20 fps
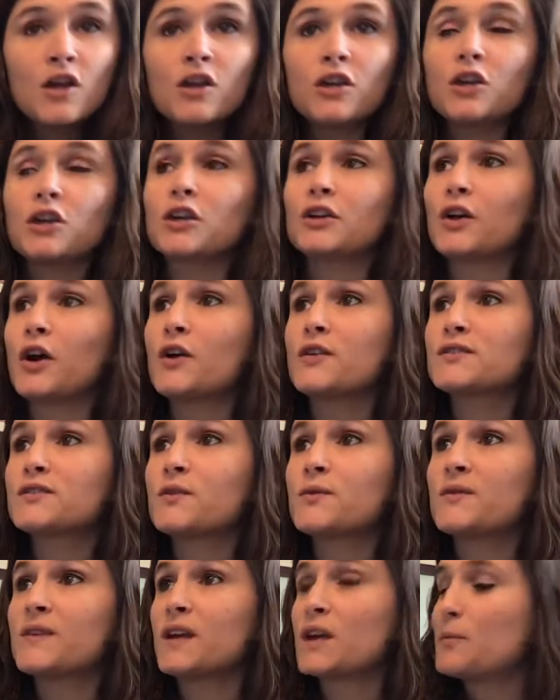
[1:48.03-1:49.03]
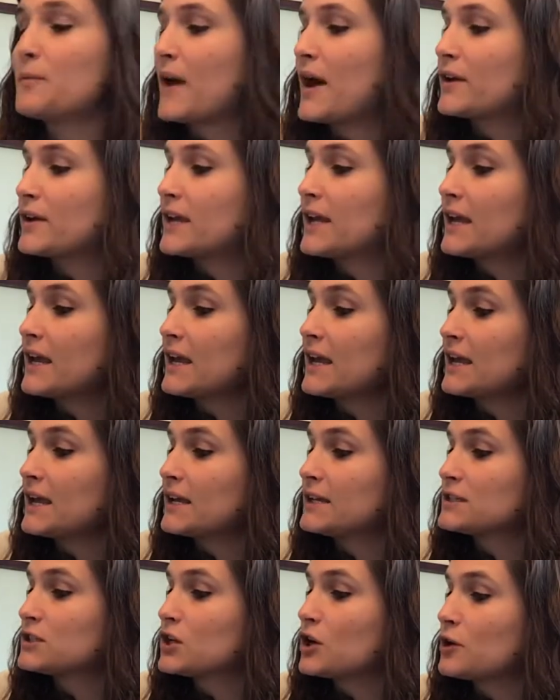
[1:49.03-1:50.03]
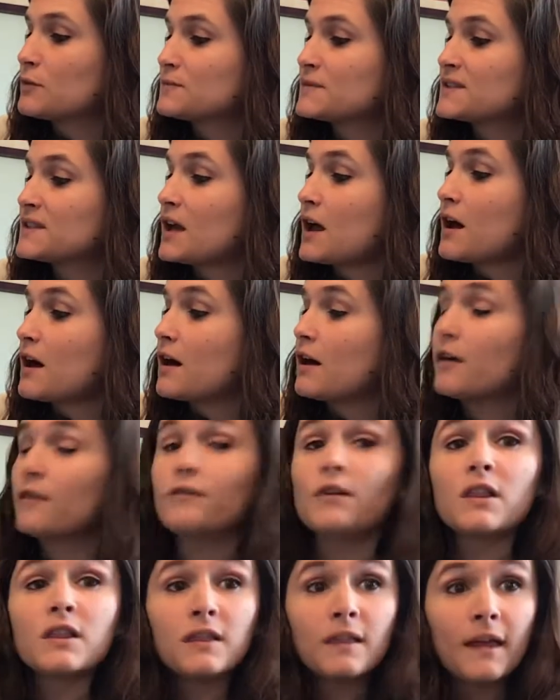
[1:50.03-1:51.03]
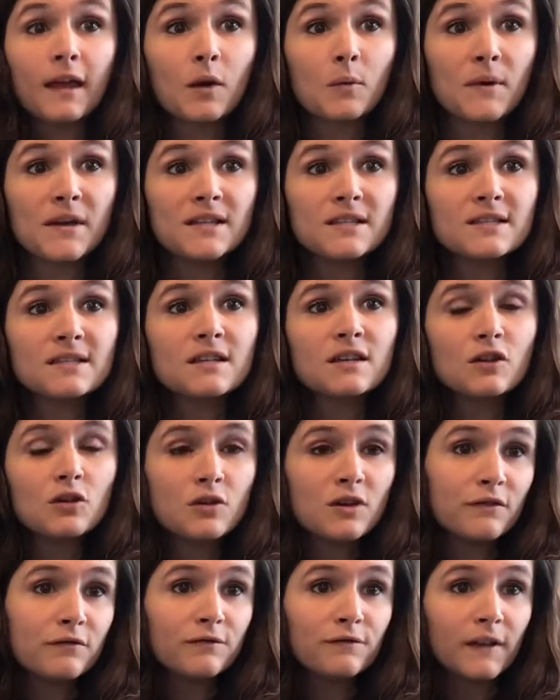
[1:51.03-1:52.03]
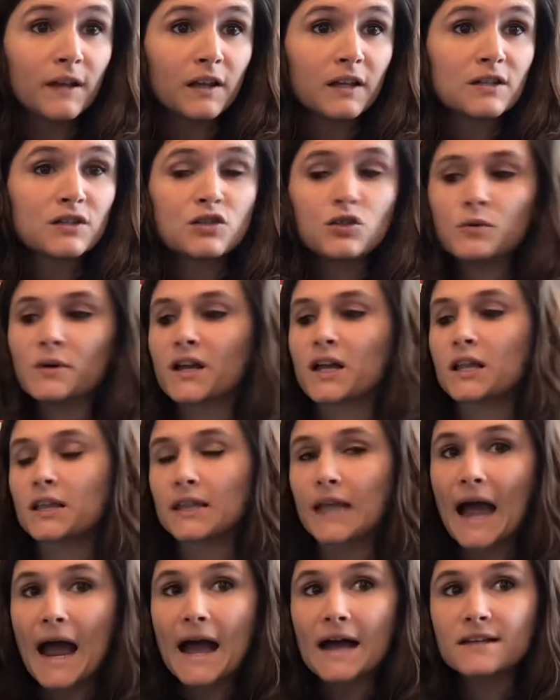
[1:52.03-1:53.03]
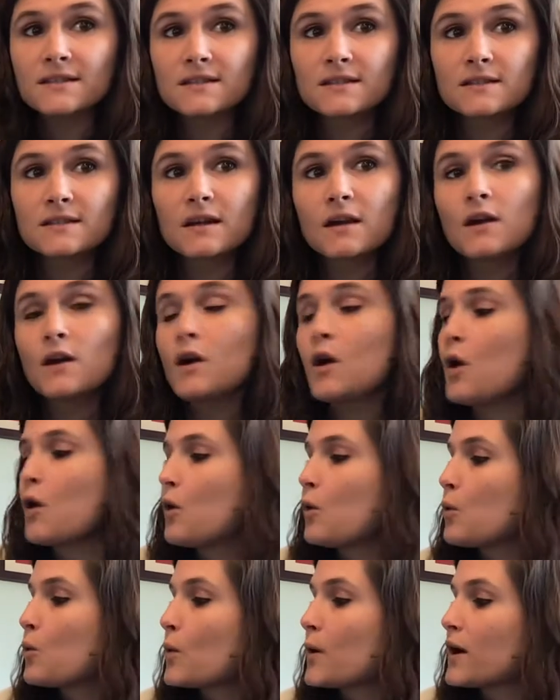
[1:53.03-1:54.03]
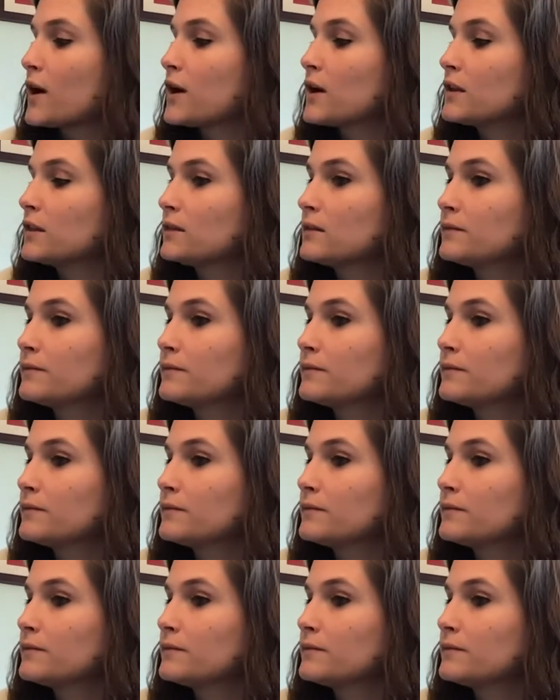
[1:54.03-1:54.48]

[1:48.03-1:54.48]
You can also think about it in terms of liquids that you can fill into a glass or